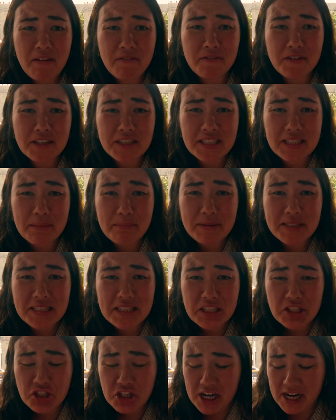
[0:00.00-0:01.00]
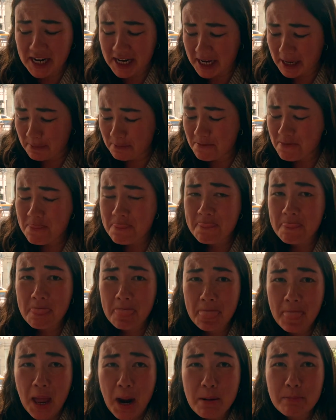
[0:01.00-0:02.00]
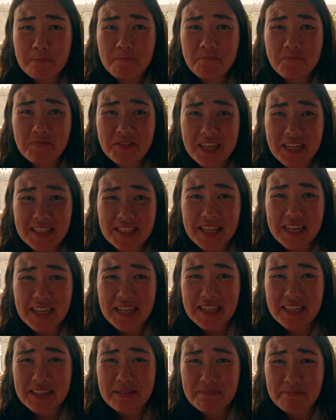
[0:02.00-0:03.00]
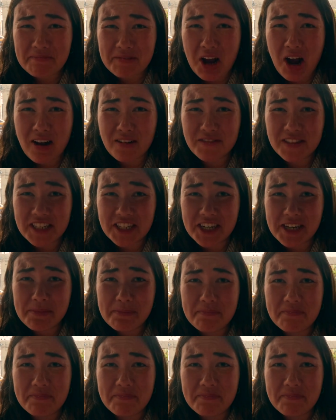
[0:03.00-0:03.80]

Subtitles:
First up is the drink. Tastes like cough syrup.